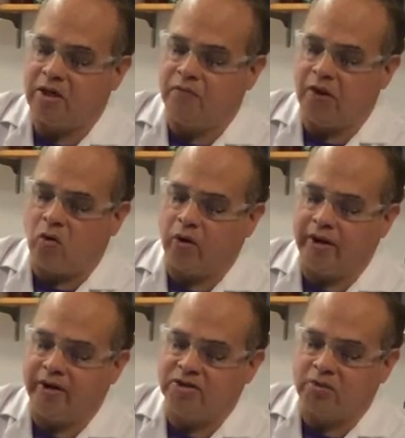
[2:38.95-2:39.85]
of the
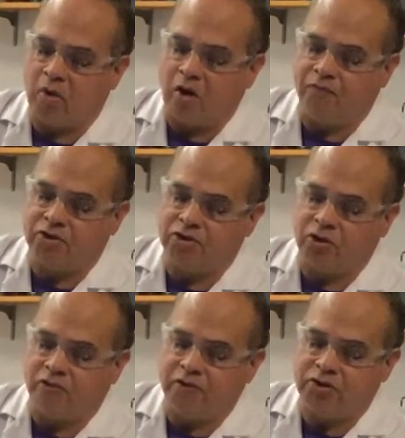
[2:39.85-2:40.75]
organism off the
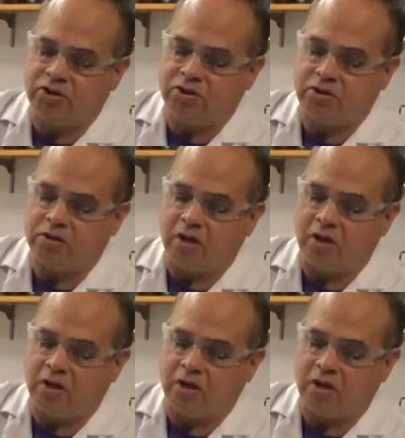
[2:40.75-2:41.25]
surface